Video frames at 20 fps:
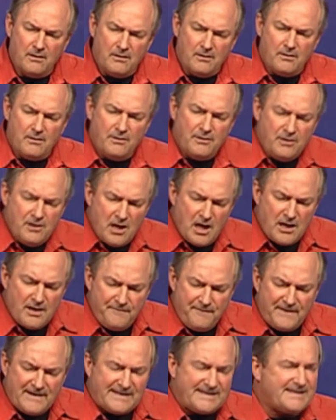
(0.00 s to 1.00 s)
none
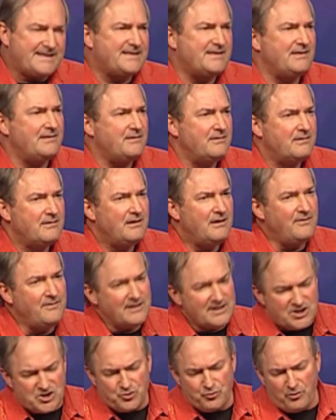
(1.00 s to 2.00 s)
of us in
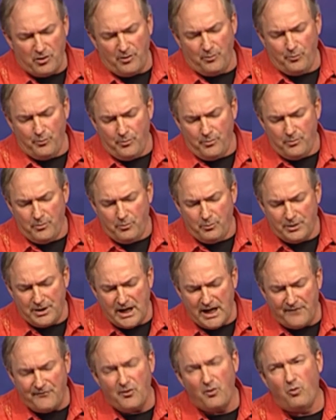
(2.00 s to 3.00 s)
this room would
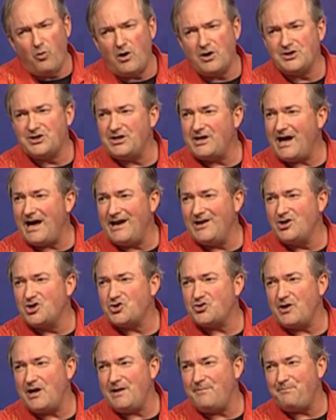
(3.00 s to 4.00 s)
ever want an
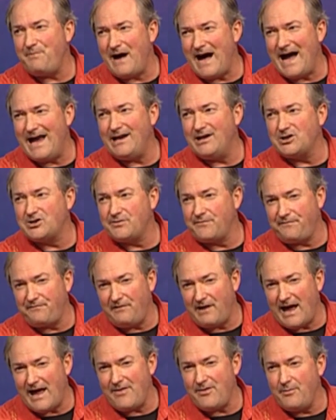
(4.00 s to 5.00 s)
untrained pilot to
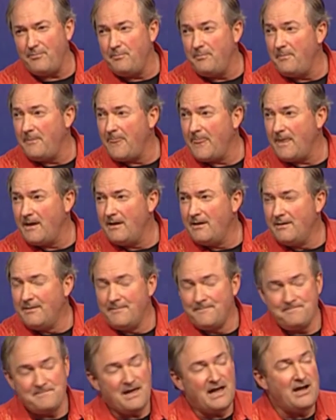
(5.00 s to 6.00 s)
fly them,
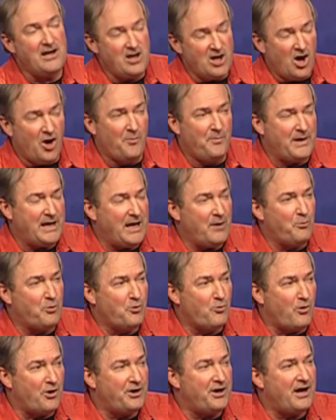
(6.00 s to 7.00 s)
and nobody would
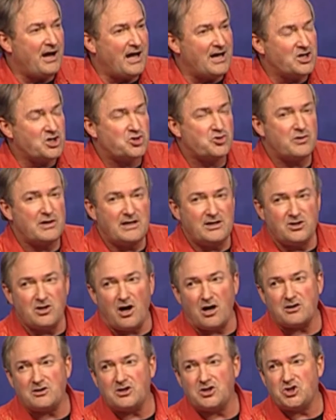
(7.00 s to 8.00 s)
want an untrained
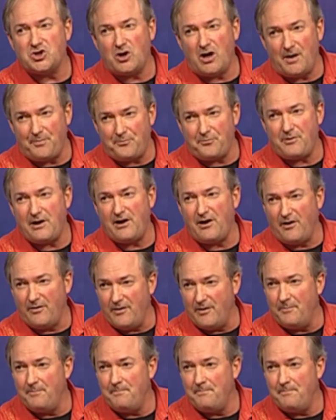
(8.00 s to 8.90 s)
doctor to operate on them.